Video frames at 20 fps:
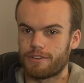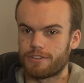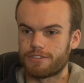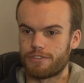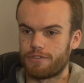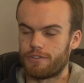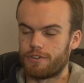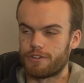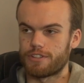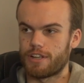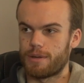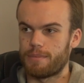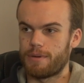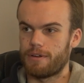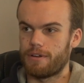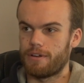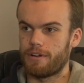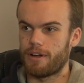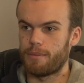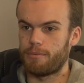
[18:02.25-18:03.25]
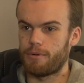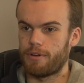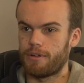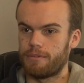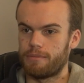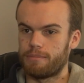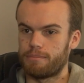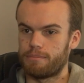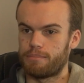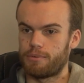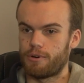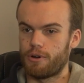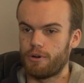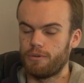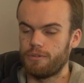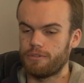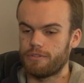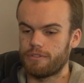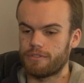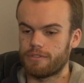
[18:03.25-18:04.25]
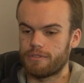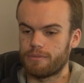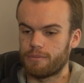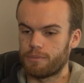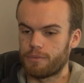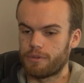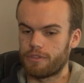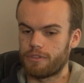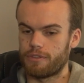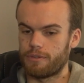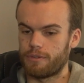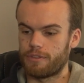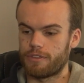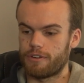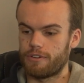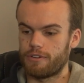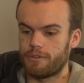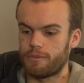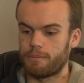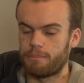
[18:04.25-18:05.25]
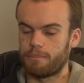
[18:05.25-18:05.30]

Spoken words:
it was the first time iPad Pro with 100.